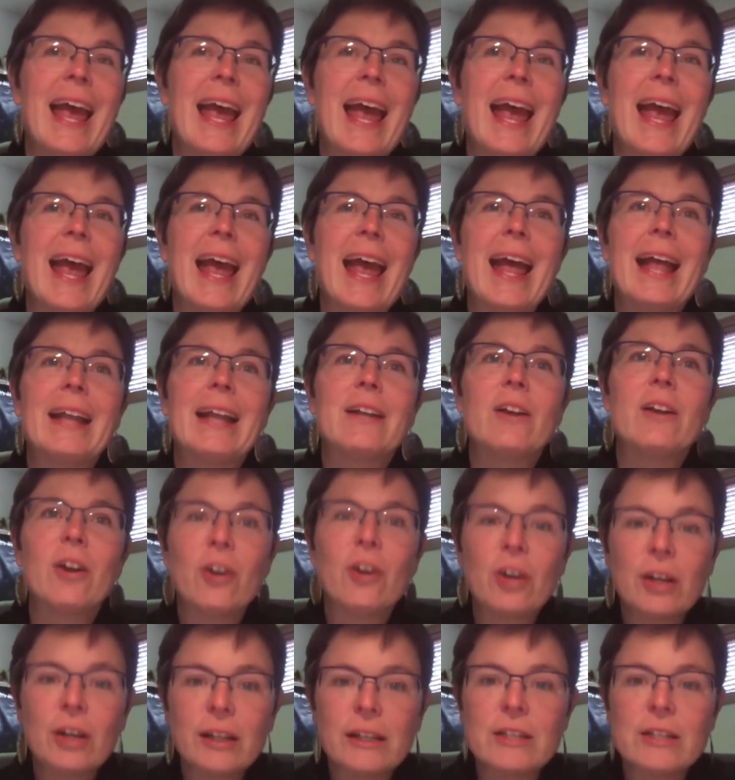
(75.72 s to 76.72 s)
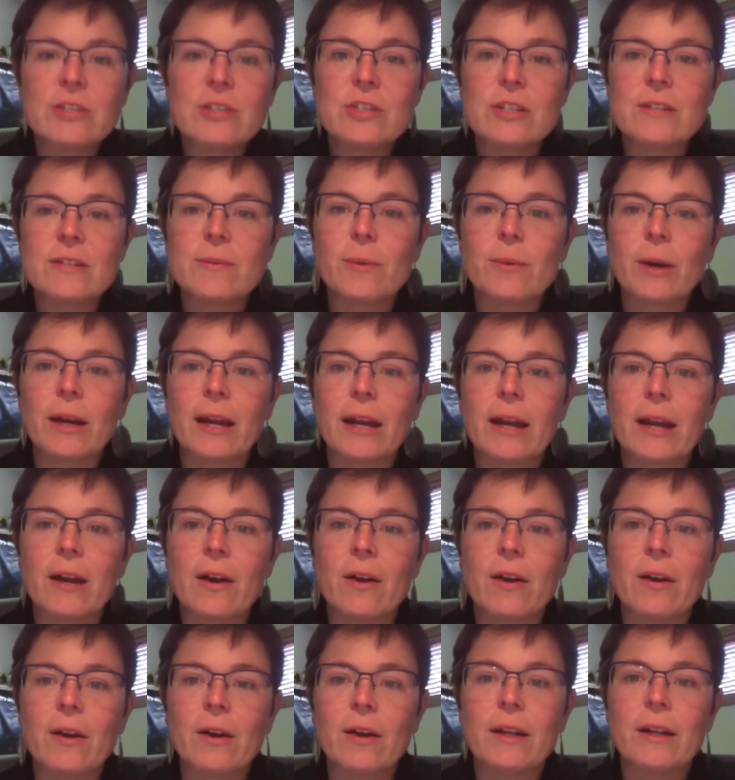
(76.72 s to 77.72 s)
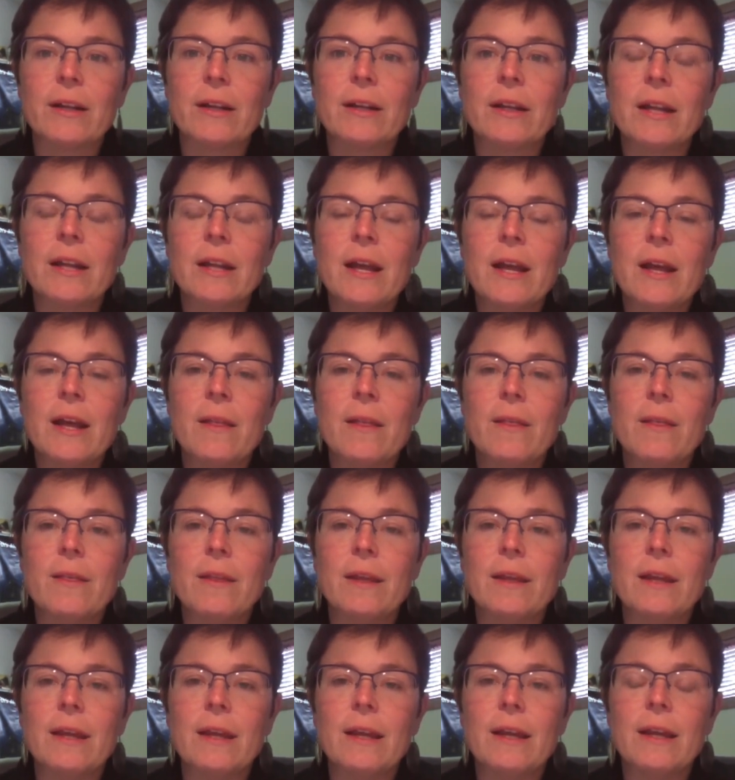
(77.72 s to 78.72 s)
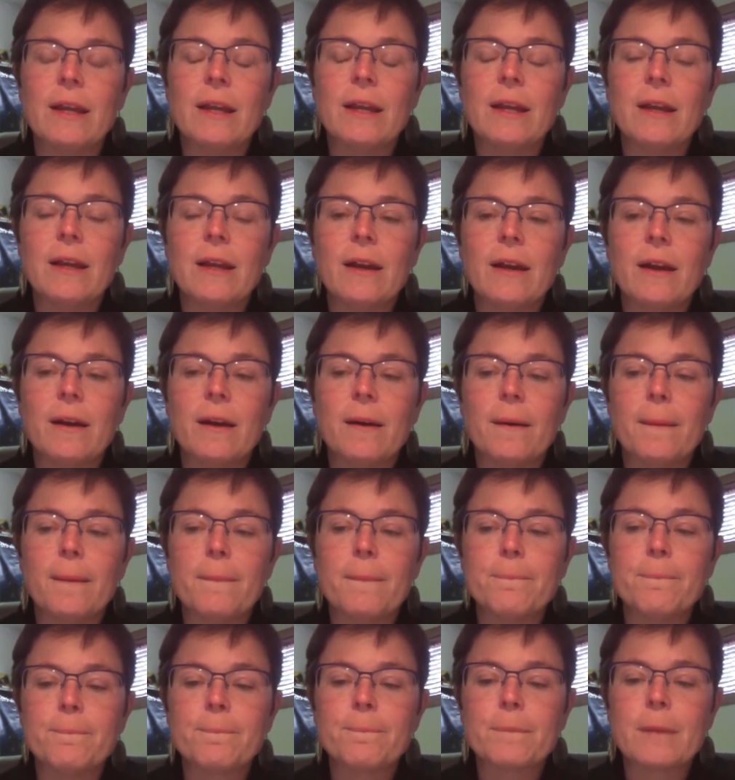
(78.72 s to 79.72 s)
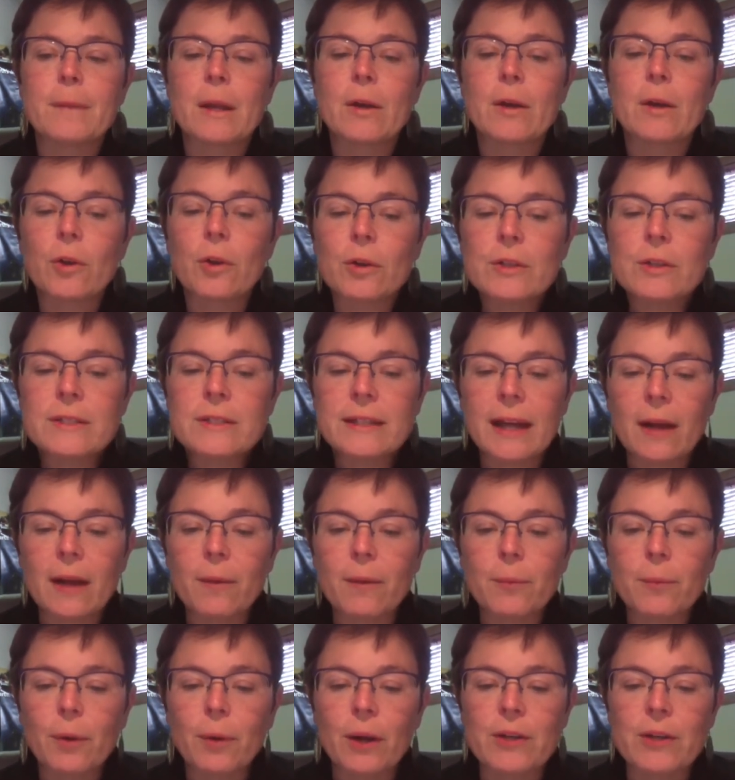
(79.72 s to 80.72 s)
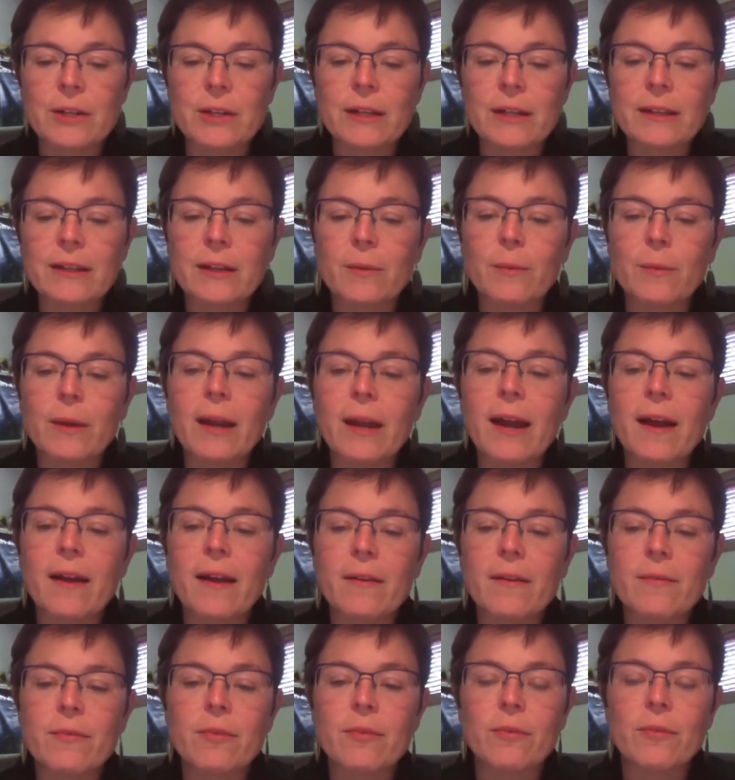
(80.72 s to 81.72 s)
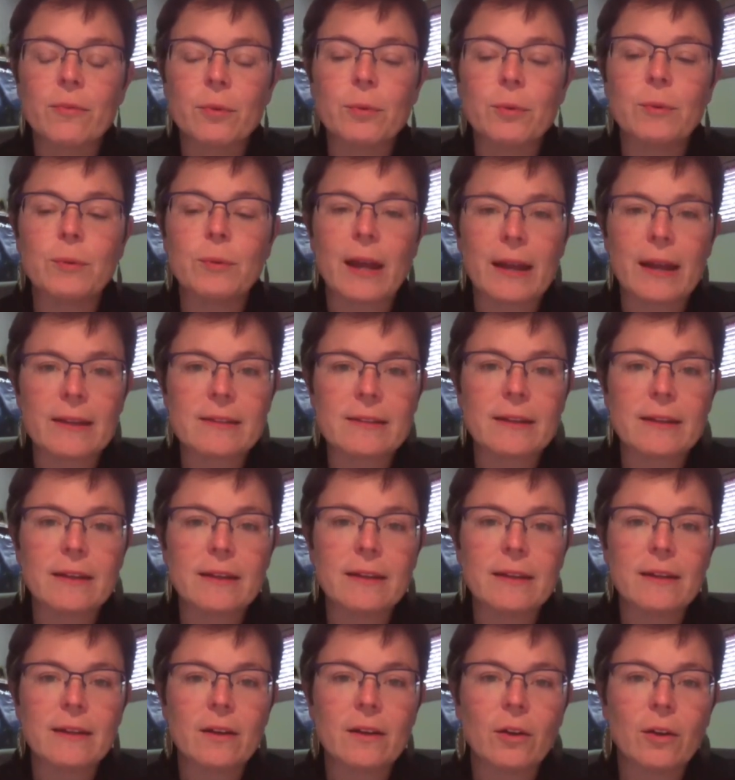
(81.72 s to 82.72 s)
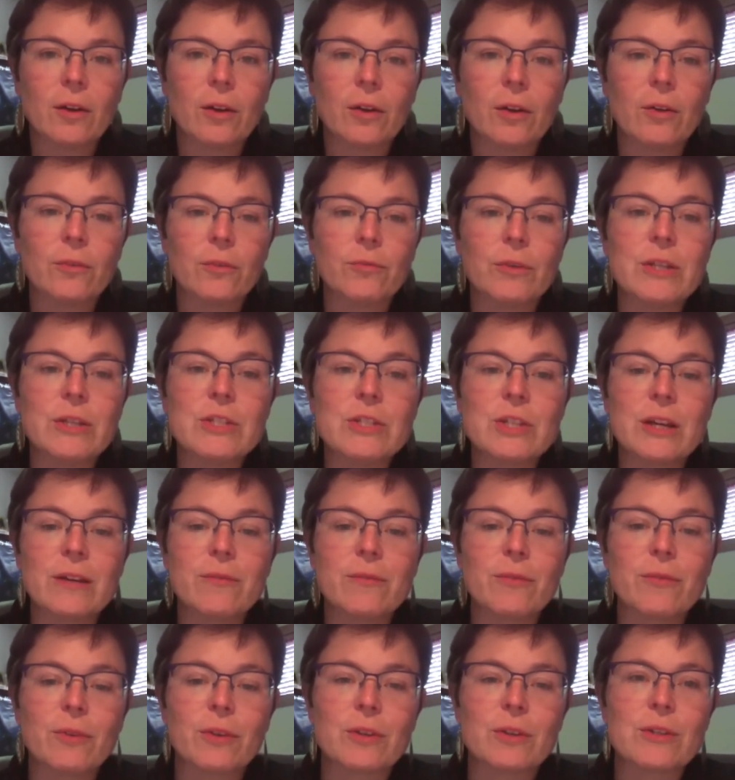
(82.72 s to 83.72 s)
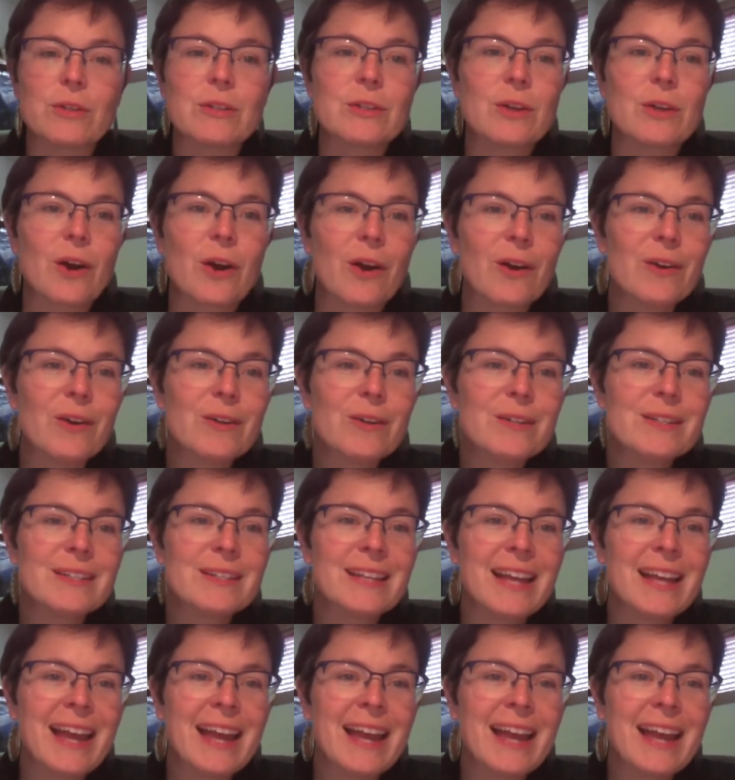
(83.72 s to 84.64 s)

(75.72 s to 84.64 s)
And currently, she's working on the um, Girl Scout project that we have through NASA called Reaching for the Stars.